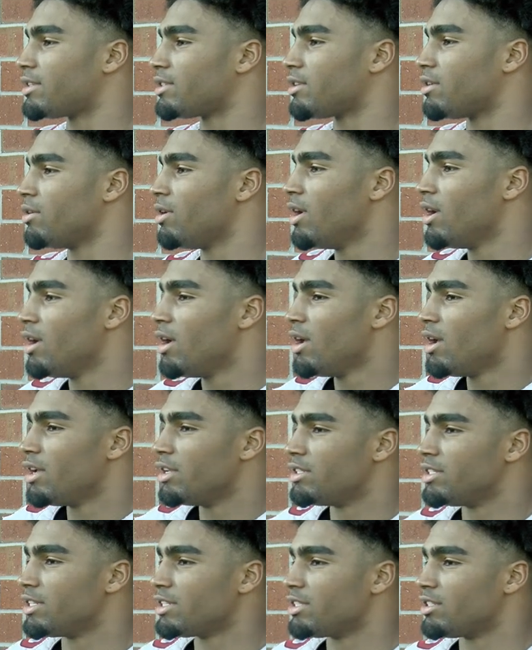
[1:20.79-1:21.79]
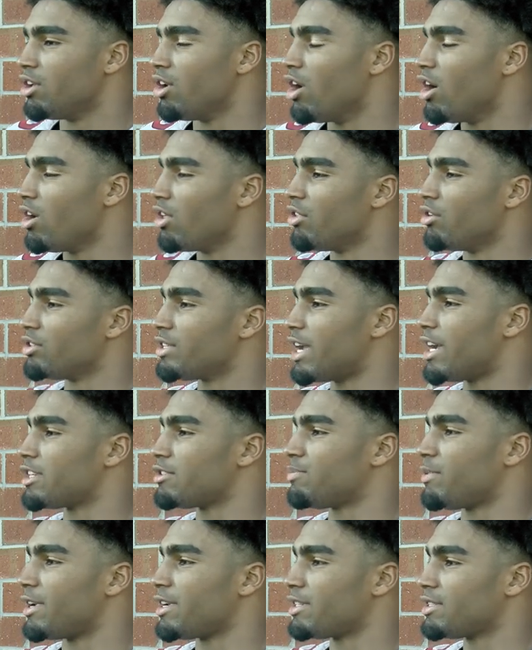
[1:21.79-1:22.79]
So just all those
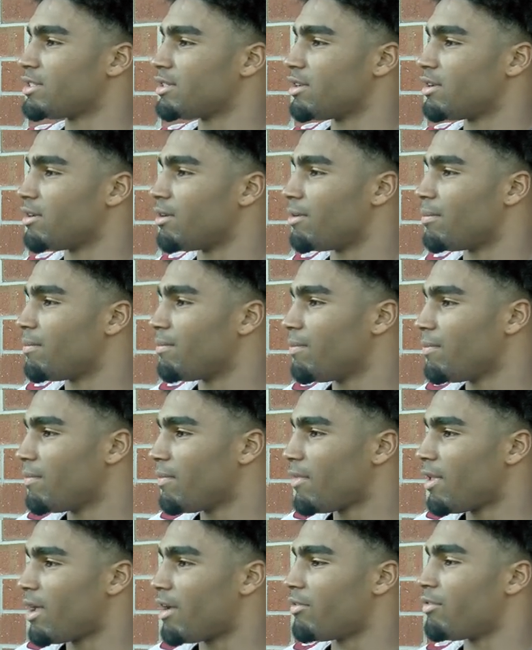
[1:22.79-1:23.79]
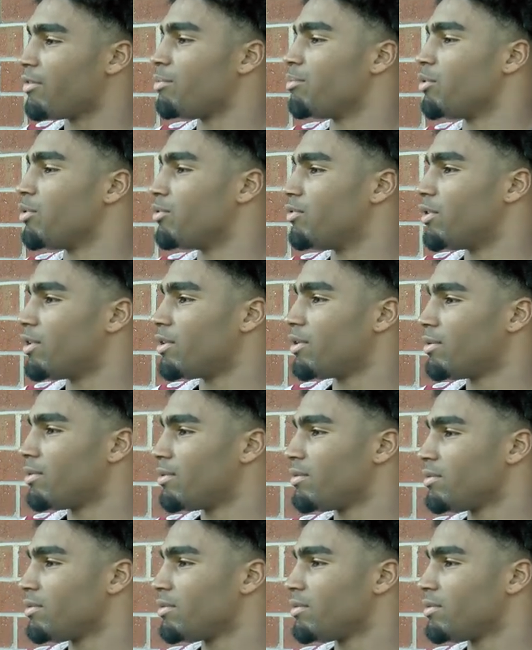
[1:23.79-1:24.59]
aspects um, I've improved on.